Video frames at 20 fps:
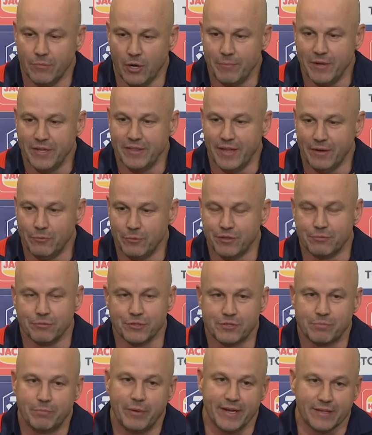I mean that with
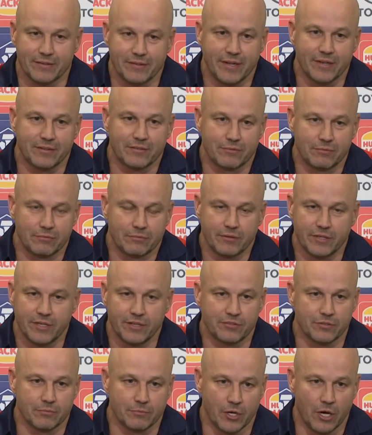respect. Tex
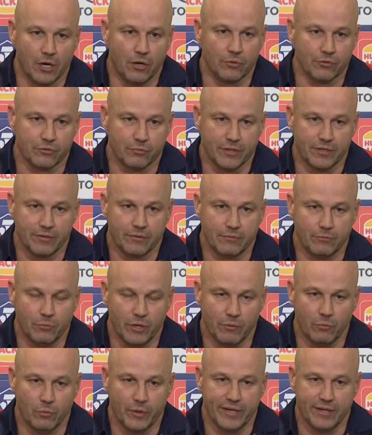kicks some goals
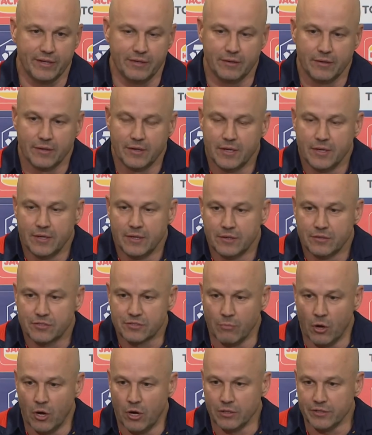where we
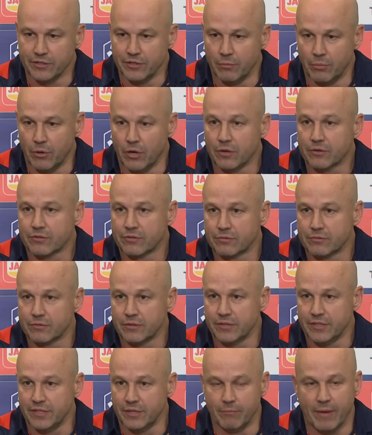smile in the box
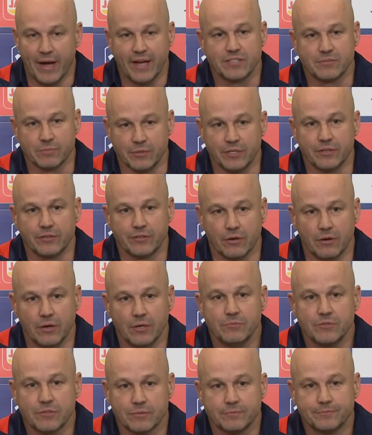in amazement at
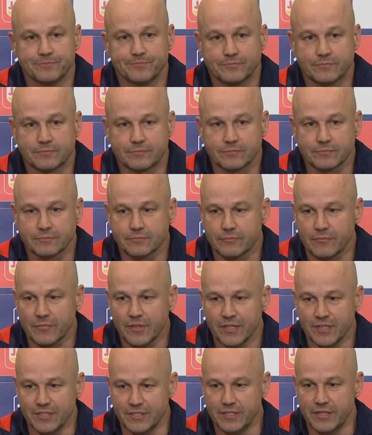times.
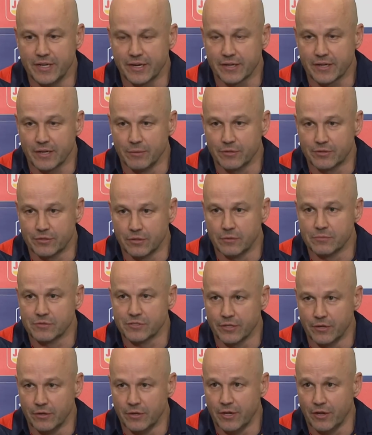He did that a couple of times
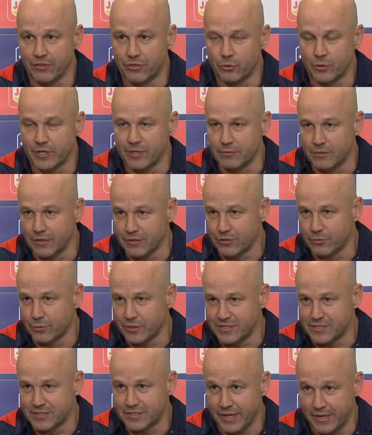tonight. I thought
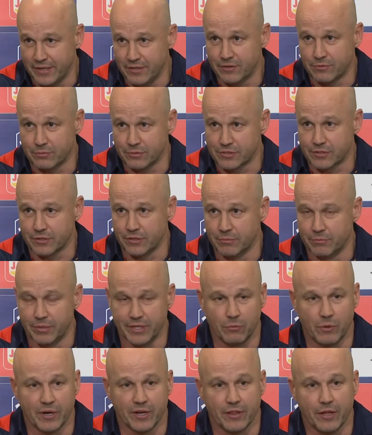his 10th was going to
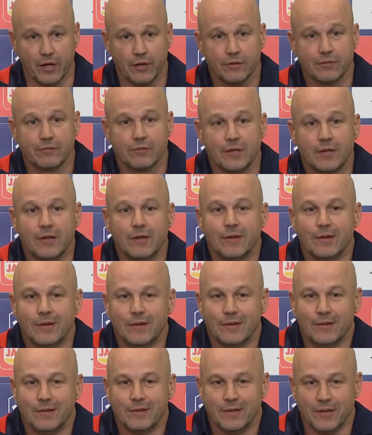be one of those,
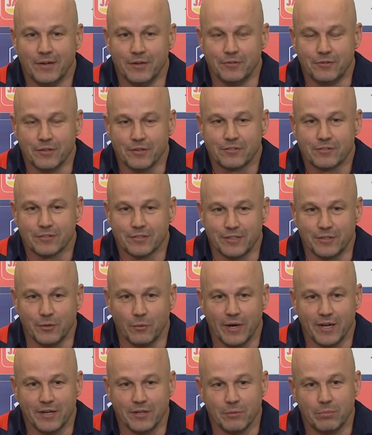and it just slid
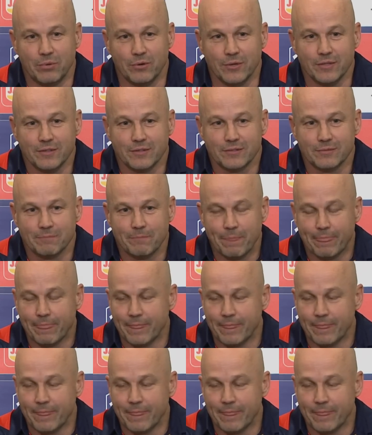away to the points.